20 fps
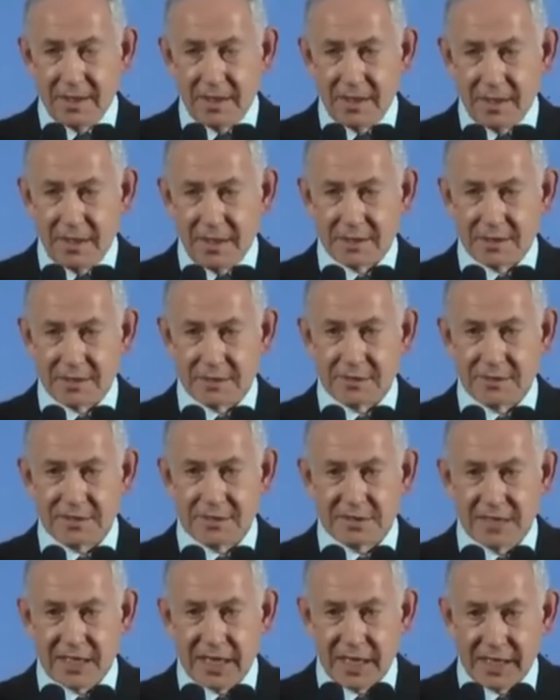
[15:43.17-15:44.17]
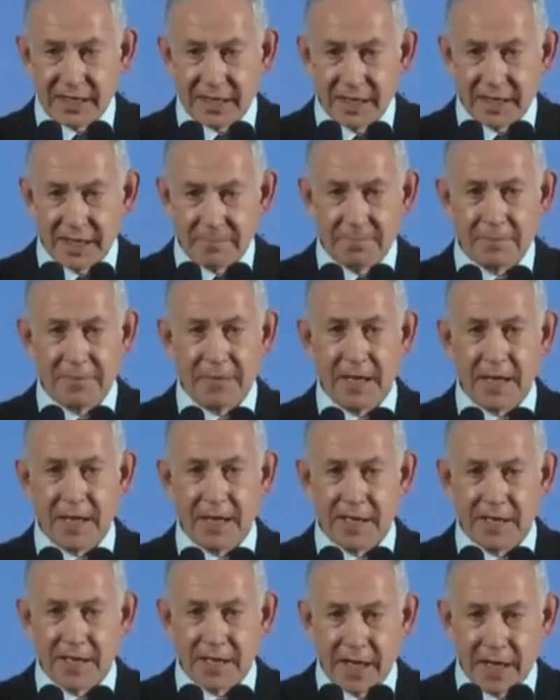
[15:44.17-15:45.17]
is to stand up
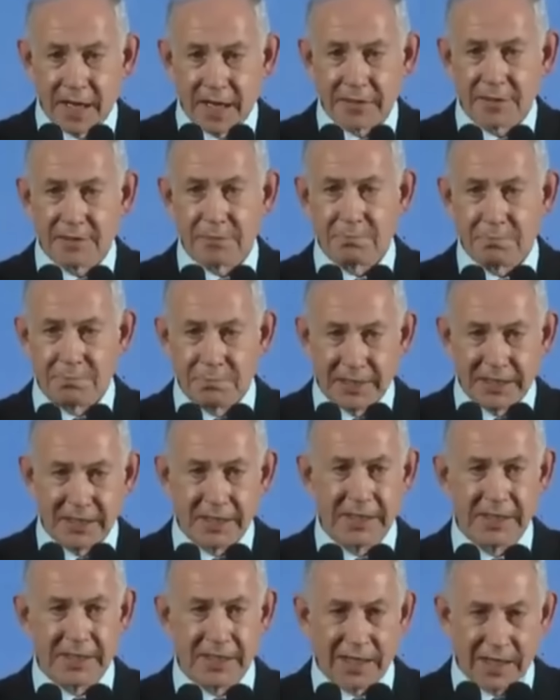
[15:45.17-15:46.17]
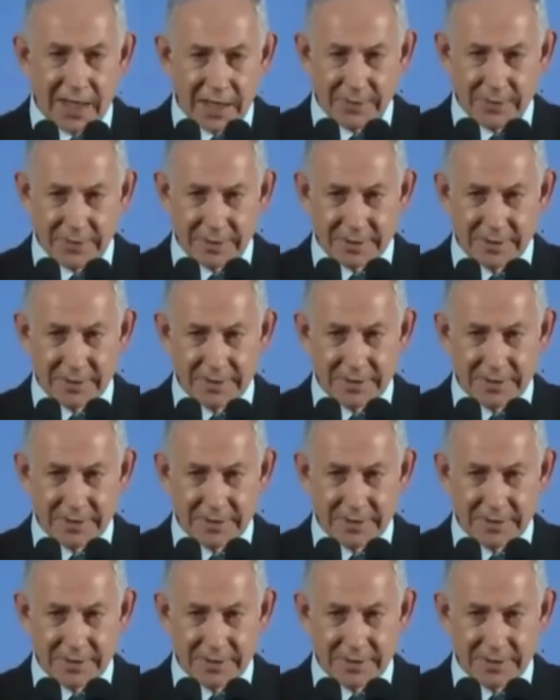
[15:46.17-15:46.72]
and not be coward.